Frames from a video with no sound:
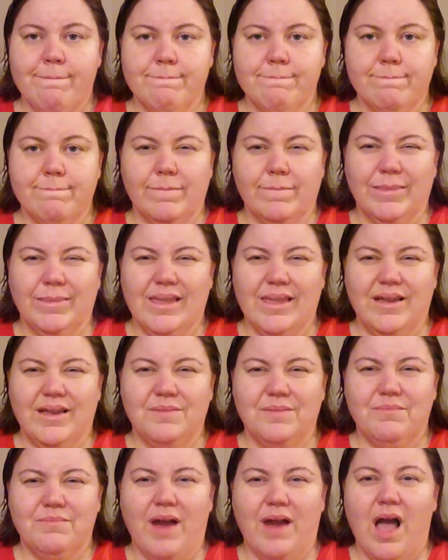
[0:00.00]

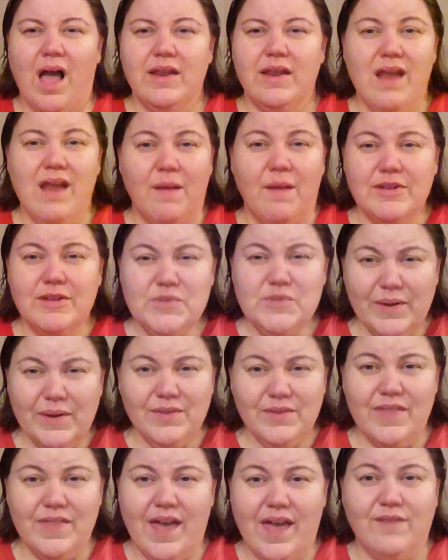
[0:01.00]
not much bigger
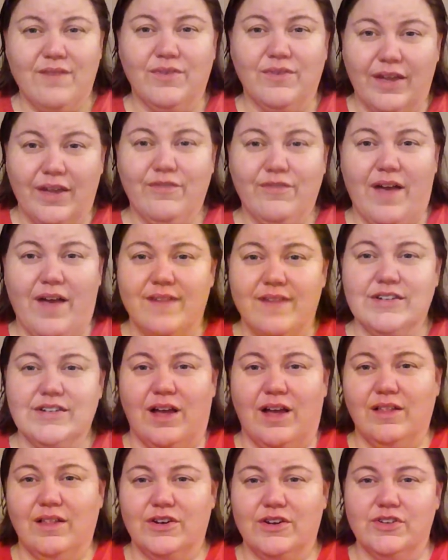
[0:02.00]
than that, for like
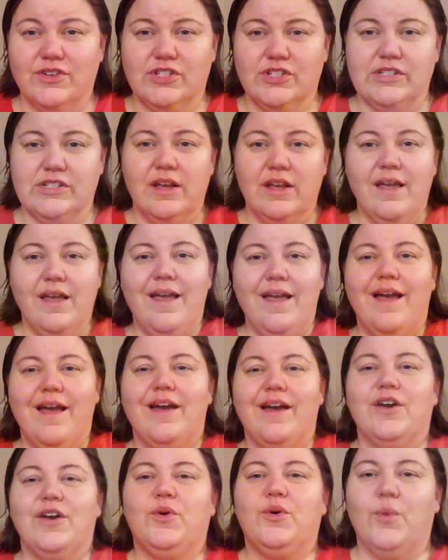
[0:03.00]
$5.
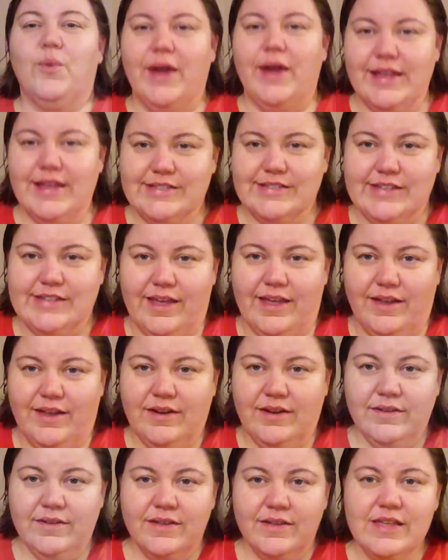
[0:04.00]

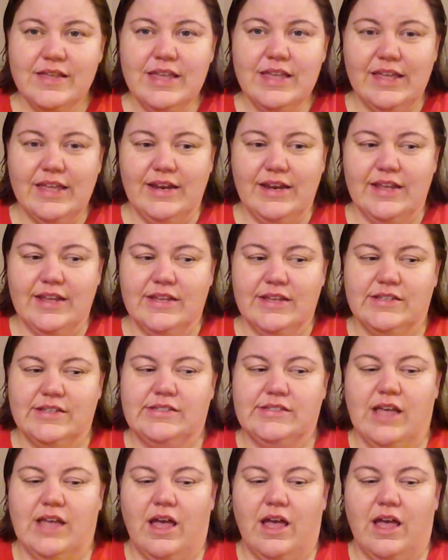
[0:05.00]
Granted, it is